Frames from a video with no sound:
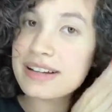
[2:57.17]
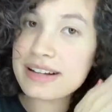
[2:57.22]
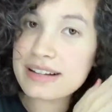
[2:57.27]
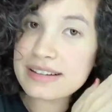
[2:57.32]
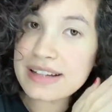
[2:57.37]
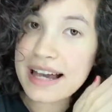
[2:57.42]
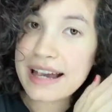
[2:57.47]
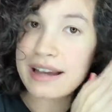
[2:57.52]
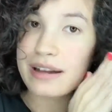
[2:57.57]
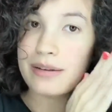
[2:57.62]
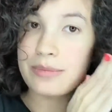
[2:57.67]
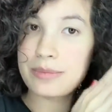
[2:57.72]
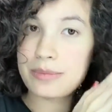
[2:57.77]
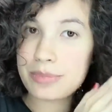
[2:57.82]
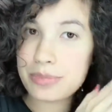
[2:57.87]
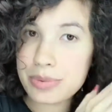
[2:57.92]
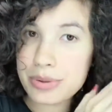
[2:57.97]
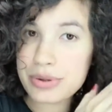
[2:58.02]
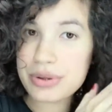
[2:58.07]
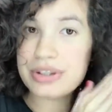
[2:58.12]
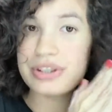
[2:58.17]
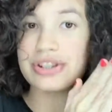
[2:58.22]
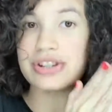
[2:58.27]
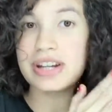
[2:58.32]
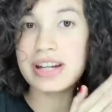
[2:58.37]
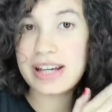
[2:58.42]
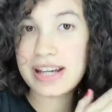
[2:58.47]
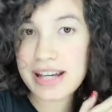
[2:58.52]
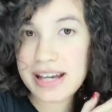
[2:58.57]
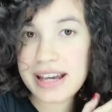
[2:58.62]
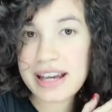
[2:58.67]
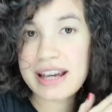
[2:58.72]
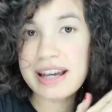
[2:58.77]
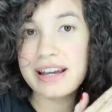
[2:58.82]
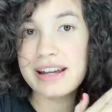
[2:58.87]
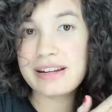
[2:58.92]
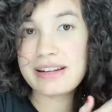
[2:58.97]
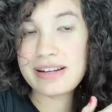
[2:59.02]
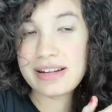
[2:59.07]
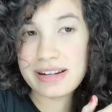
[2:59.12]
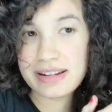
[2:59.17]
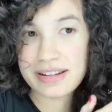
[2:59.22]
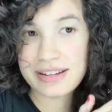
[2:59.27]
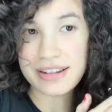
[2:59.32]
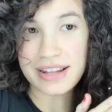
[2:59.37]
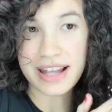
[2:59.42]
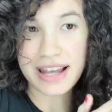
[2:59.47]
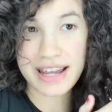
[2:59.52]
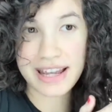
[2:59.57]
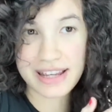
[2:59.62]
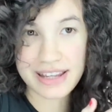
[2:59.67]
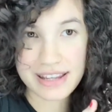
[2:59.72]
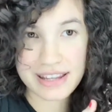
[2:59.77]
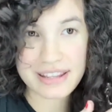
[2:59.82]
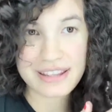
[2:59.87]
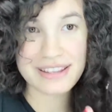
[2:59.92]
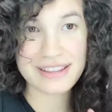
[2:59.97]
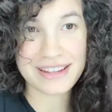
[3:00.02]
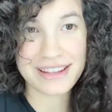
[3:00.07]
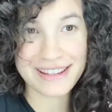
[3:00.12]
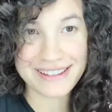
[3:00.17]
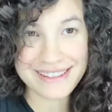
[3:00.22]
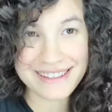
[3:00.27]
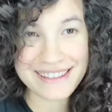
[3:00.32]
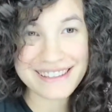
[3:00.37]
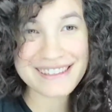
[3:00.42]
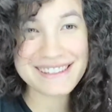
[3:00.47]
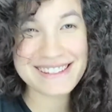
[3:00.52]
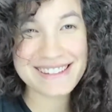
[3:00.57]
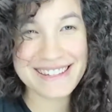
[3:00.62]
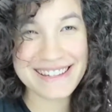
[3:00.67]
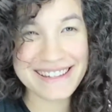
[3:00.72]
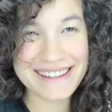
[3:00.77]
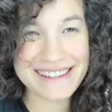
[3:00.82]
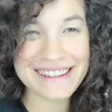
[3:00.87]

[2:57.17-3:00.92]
like, push it in, like, like this.